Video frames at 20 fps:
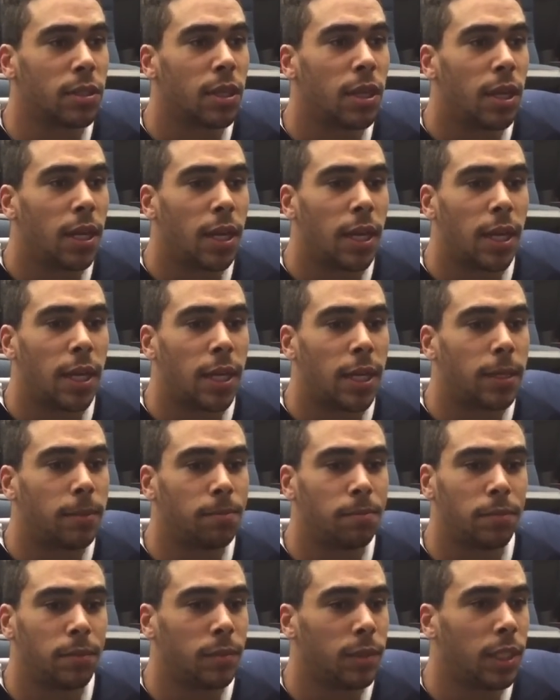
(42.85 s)

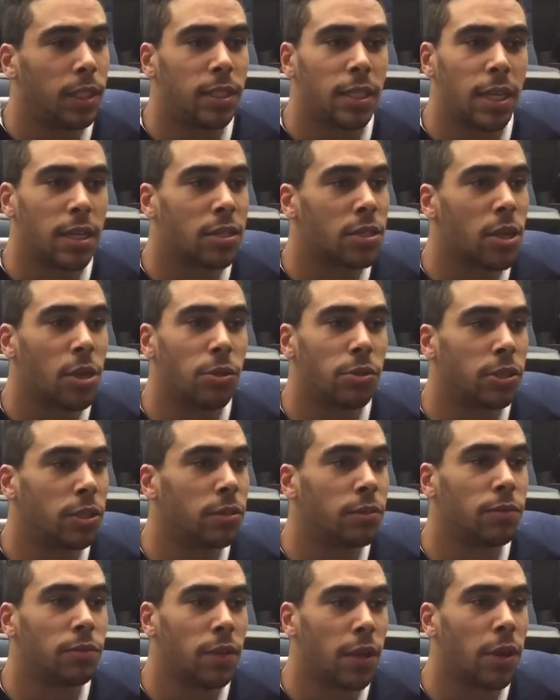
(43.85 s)
He takes
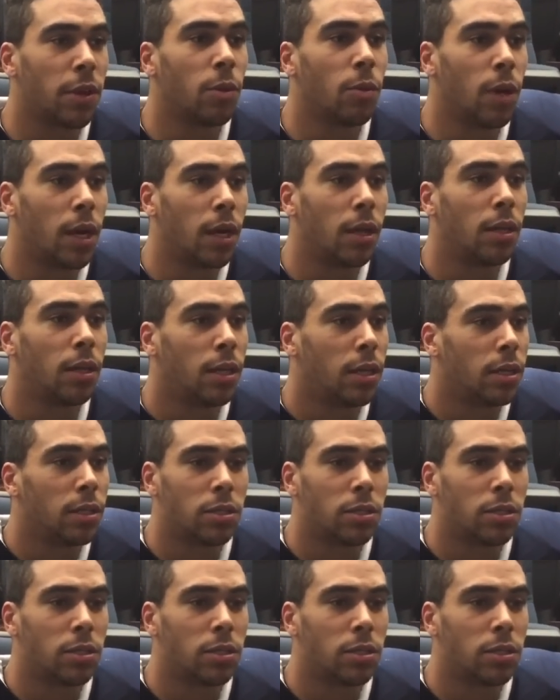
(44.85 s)
coaching very well.